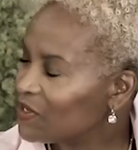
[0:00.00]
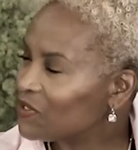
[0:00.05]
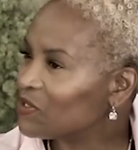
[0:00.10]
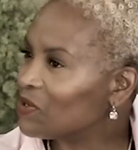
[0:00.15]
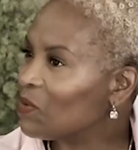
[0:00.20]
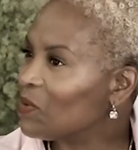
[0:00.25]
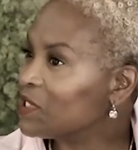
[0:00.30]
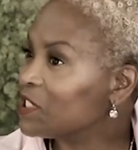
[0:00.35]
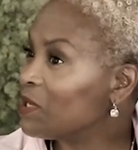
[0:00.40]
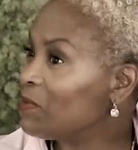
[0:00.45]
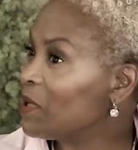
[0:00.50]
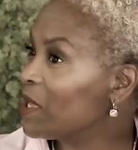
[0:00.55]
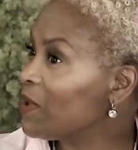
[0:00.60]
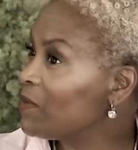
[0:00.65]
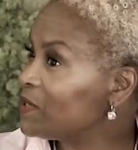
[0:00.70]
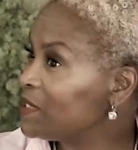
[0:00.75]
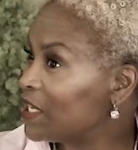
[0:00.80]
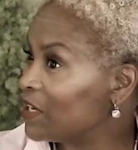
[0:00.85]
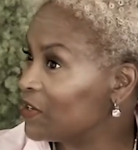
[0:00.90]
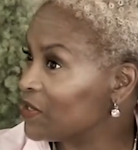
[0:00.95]
So once I
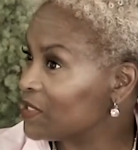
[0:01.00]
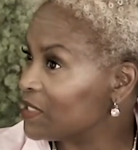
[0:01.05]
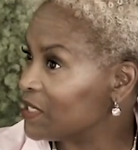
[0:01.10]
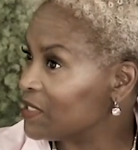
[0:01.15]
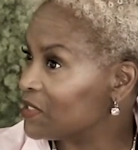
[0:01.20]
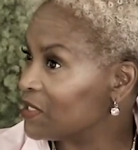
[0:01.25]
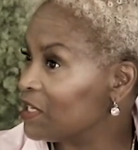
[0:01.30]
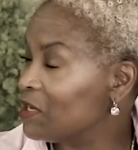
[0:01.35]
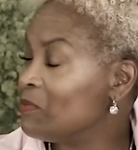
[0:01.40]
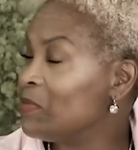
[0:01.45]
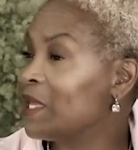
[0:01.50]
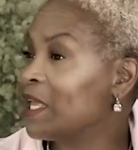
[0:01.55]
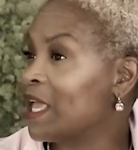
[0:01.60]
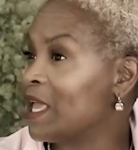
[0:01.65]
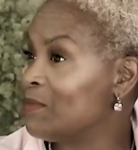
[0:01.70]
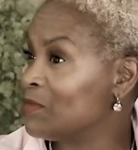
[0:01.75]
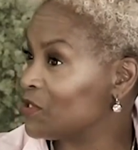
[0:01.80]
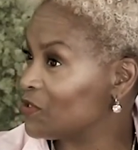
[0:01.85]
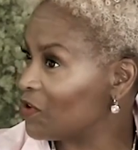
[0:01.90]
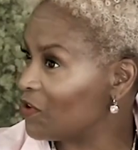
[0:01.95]
became a dental assistant and
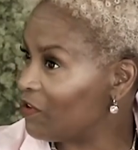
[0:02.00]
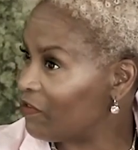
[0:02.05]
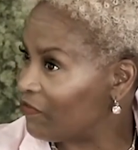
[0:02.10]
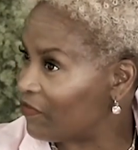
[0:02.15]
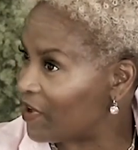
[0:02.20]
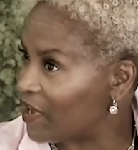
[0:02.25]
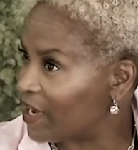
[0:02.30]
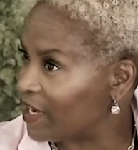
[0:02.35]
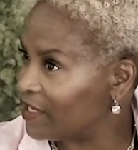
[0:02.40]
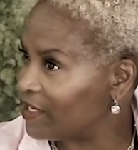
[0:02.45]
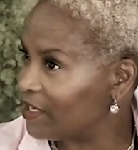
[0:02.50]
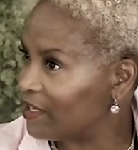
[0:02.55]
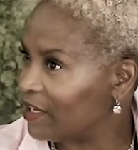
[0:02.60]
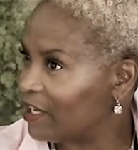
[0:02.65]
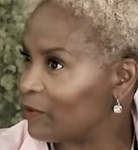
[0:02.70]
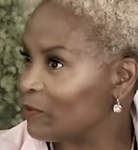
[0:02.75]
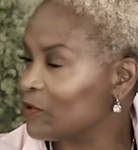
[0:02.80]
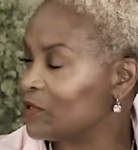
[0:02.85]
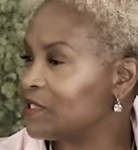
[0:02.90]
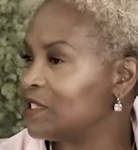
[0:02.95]
became certified,
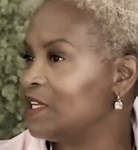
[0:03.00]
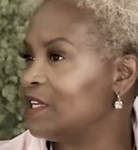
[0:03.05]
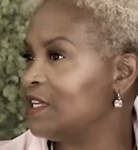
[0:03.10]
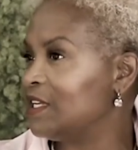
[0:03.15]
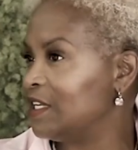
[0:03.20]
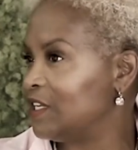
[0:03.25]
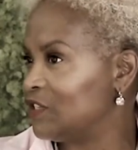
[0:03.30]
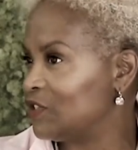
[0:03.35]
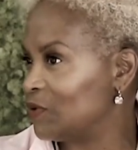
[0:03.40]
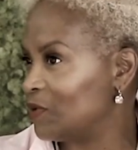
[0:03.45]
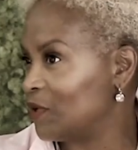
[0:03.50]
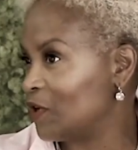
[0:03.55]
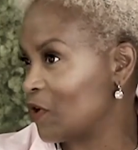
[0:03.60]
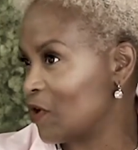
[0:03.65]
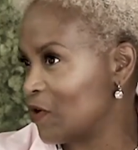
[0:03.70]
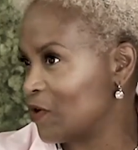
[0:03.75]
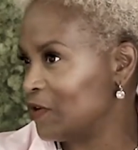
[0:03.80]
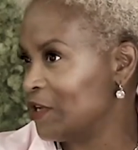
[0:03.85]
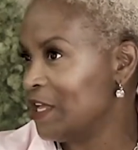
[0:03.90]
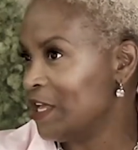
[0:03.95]
I proceeded into
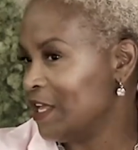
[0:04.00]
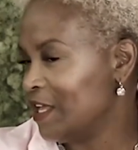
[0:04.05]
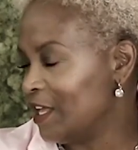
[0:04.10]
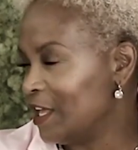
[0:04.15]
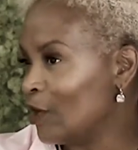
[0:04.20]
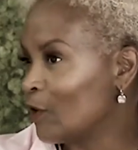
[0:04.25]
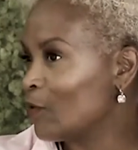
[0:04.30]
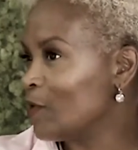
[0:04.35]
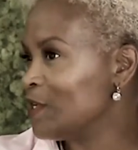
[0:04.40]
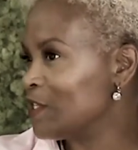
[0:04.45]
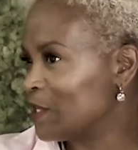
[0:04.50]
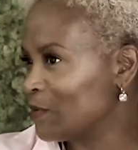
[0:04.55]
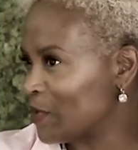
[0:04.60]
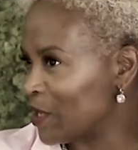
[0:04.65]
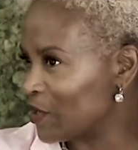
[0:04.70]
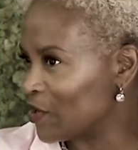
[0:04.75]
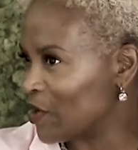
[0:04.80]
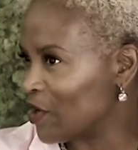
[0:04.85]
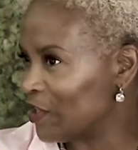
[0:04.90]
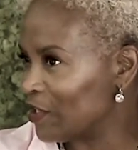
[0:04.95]
increasing
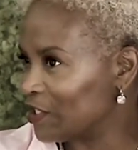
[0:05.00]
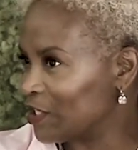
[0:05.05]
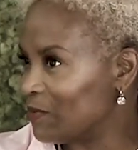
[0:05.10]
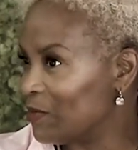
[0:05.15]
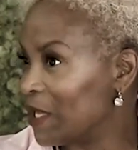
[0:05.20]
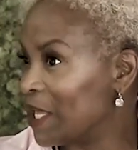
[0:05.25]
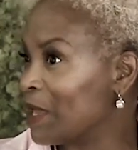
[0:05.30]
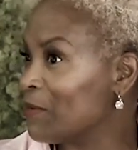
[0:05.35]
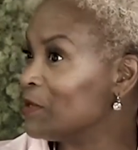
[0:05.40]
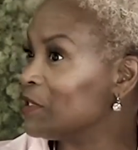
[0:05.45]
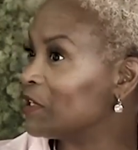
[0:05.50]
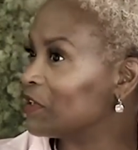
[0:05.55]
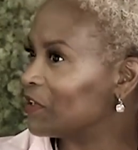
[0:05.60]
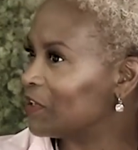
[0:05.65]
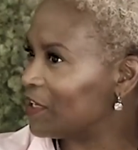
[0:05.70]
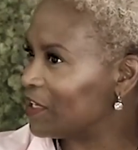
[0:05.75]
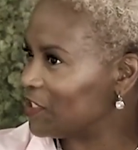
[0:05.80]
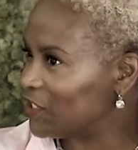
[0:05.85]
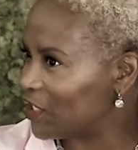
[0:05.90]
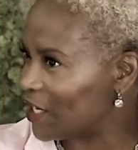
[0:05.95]
my knowledge and became a
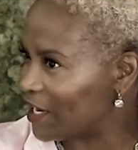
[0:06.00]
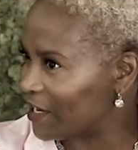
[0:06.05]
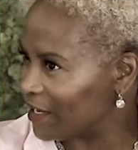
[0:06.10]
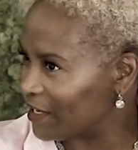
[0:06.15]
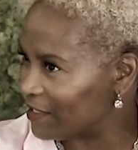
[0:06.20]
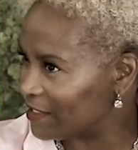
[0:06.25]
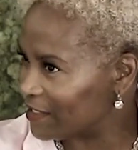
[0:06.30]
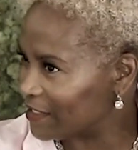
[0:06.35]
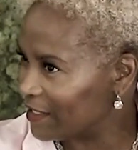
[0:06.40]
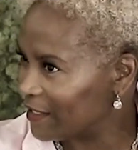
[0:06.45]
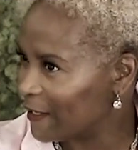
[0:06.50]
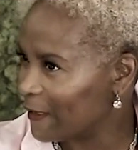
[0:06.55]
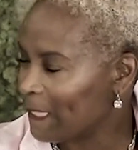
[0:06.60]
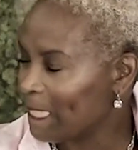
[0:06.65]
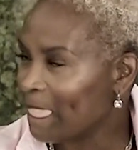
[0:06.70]
dental hygienist.